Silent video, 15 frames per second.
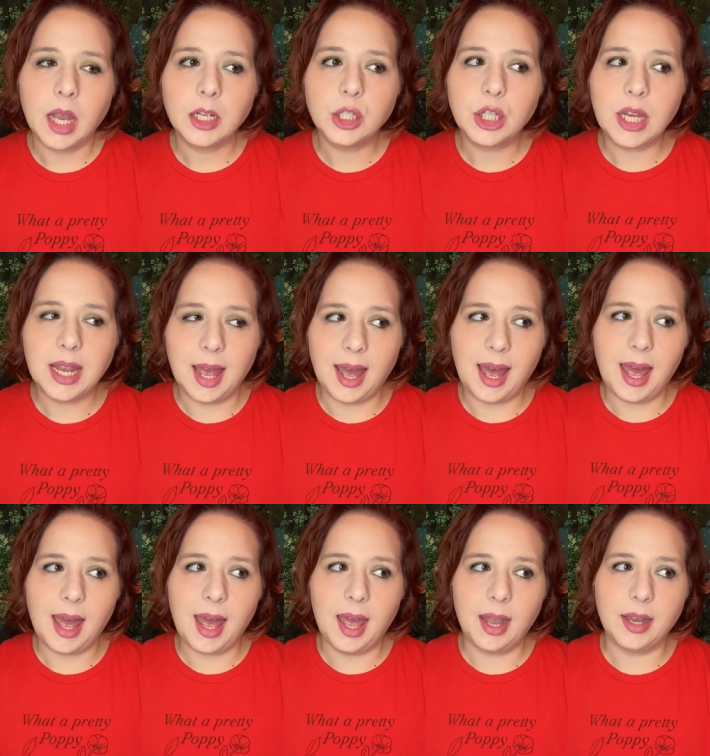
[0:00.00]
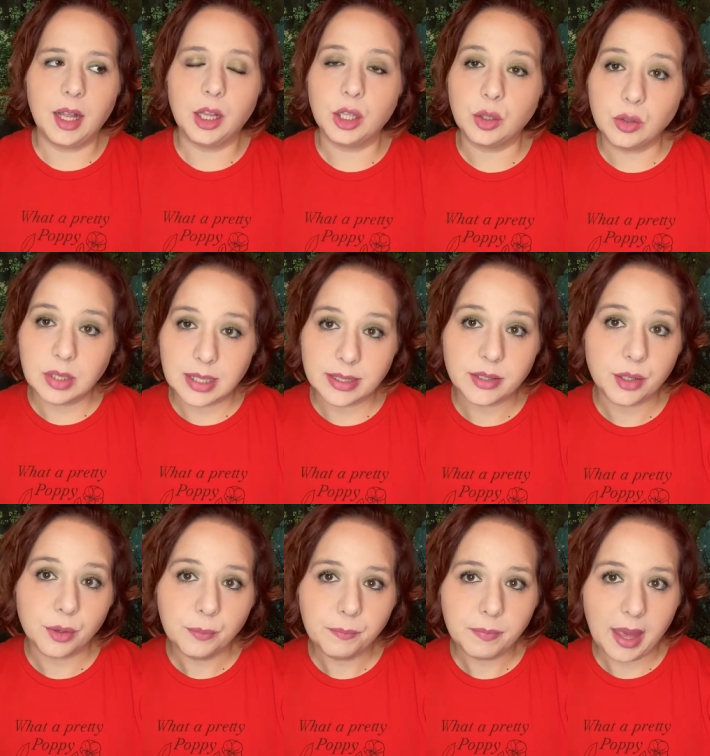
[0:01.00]
She had a little
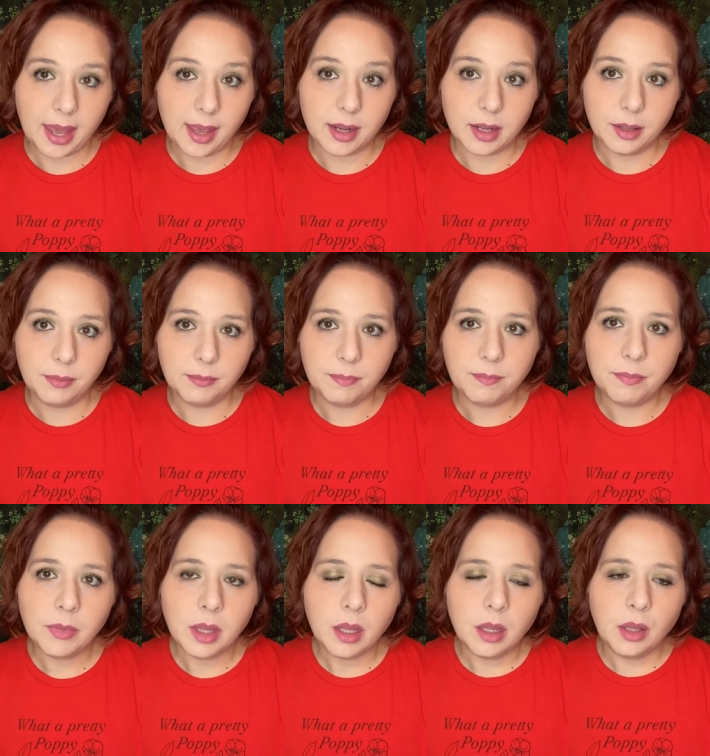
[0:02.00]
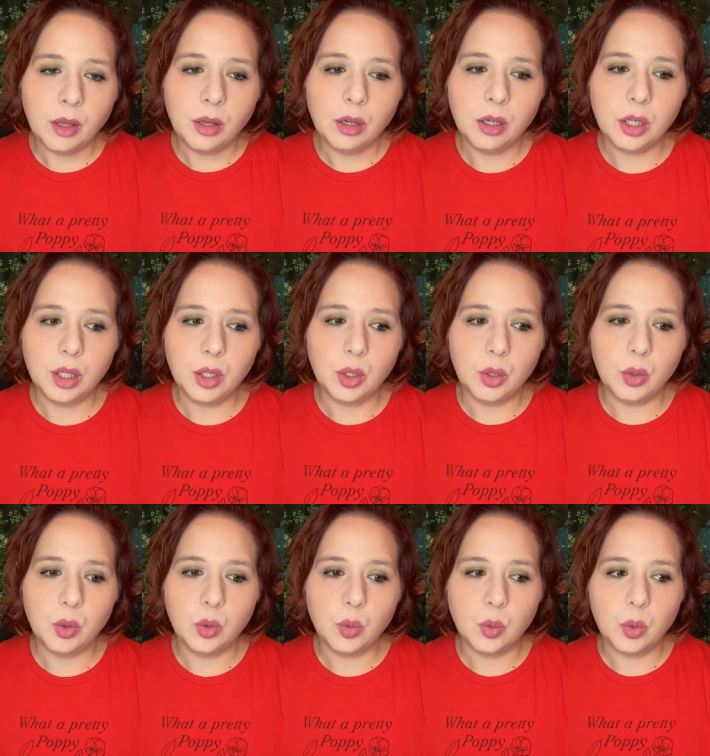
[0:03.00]
sister, Hannah,
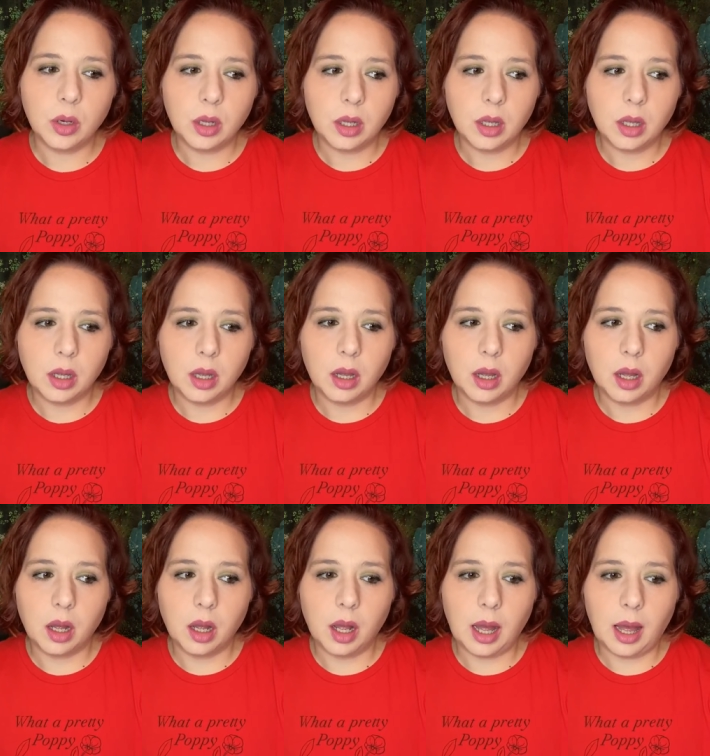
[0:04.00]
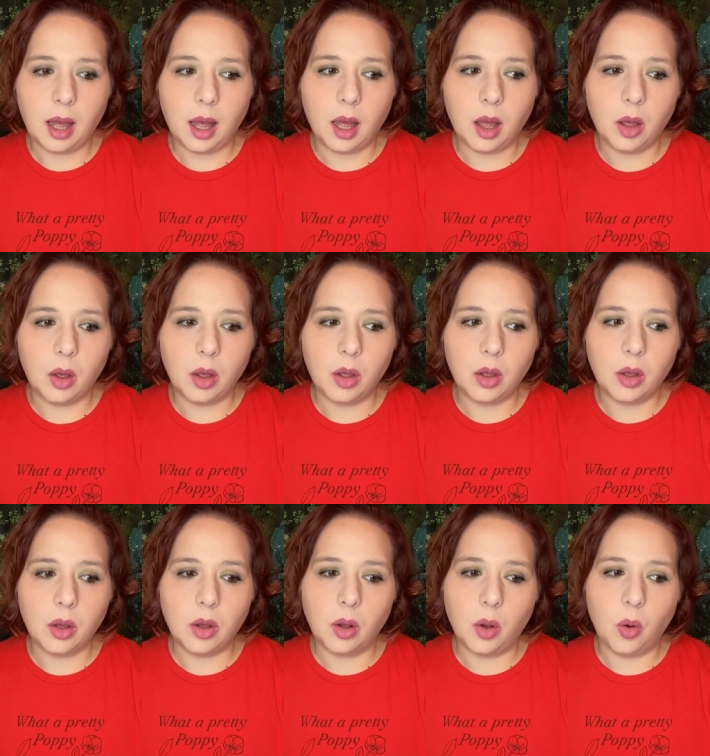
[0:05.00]
who uh,
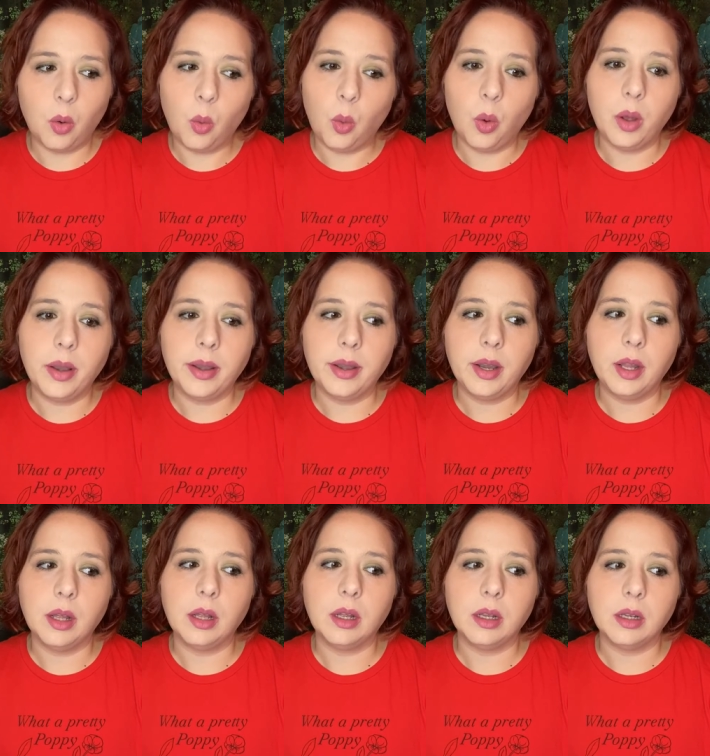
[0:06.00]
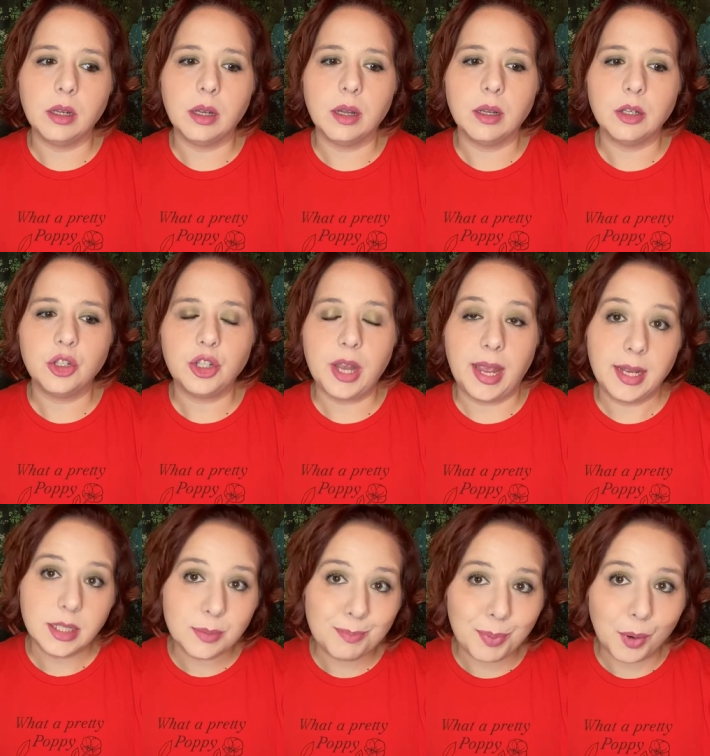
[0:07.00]
on
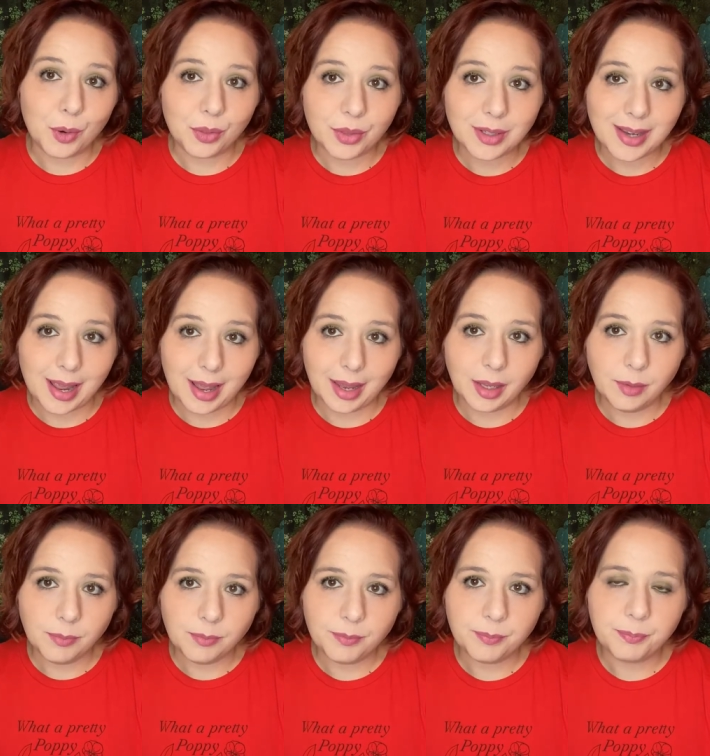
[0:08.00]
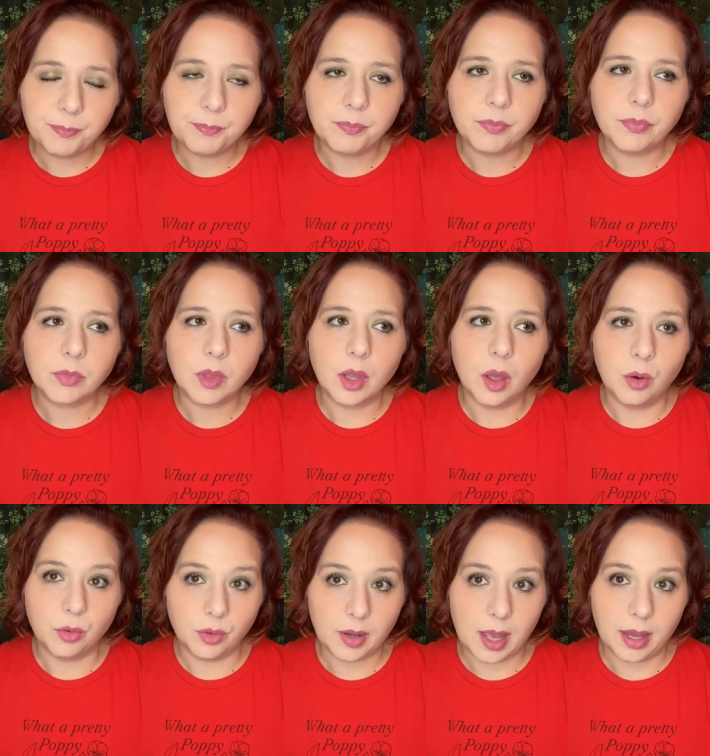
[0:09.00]
Jane's birthday
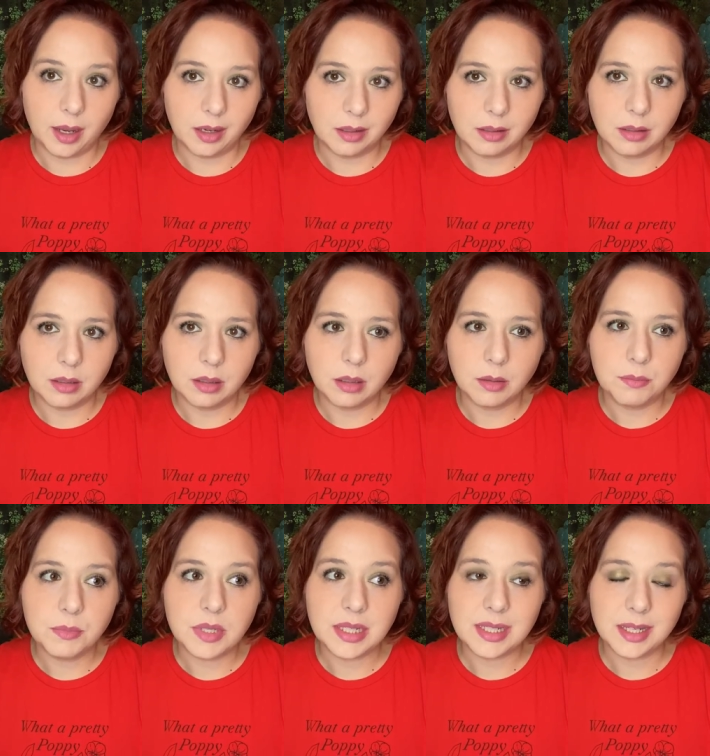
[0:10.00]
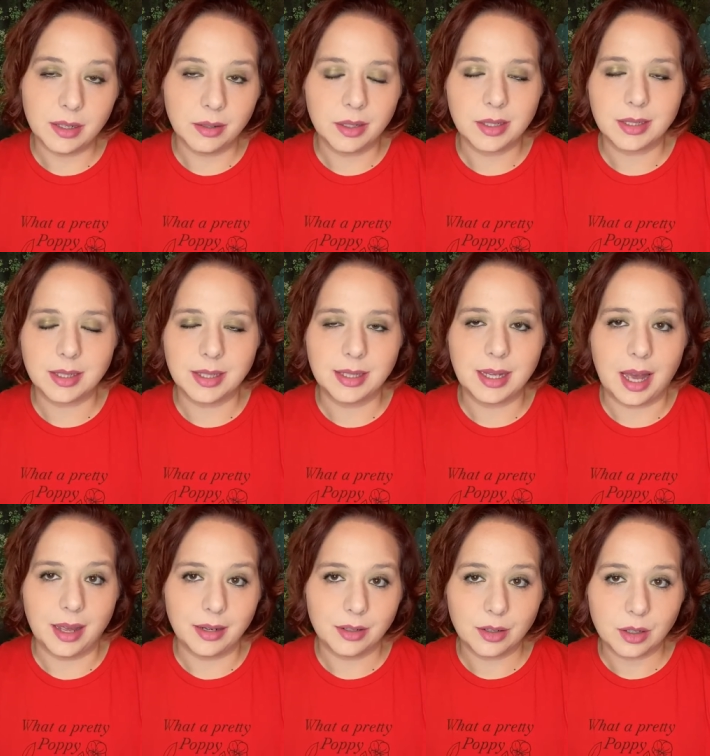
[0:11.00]
overnight mysteriously
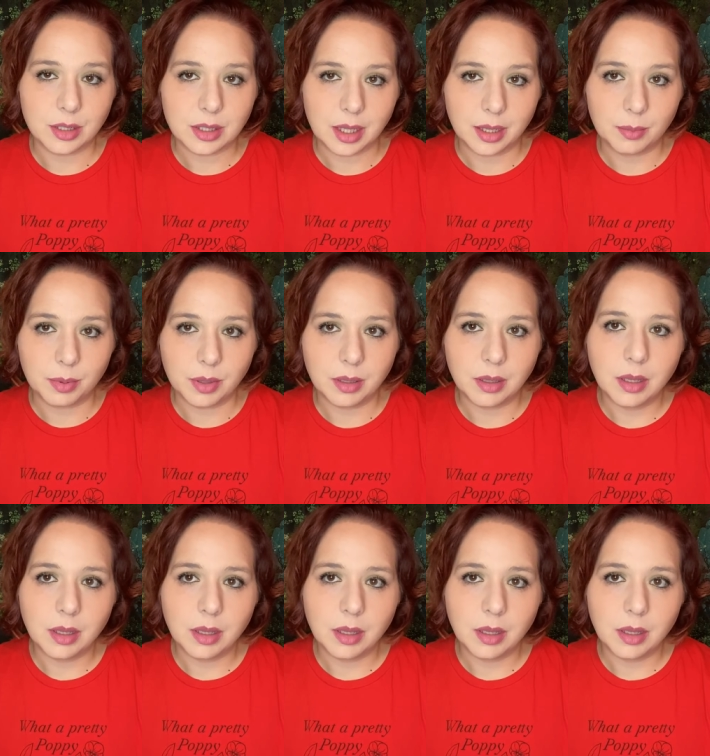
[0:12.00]
died in her sleep